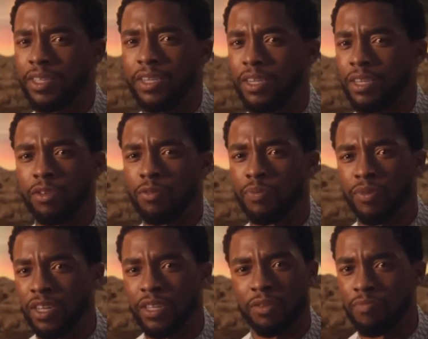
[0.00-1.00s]
father's
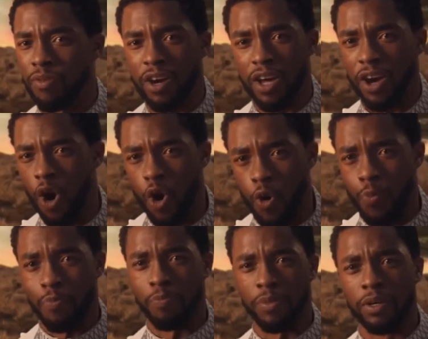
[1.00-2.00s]
mistakes
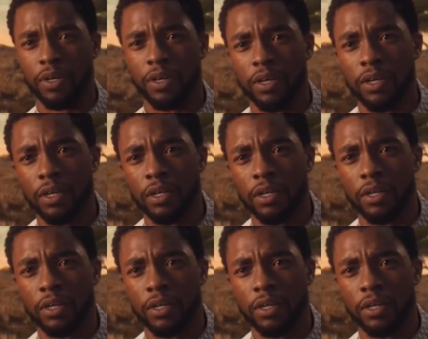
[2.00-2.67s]
and be able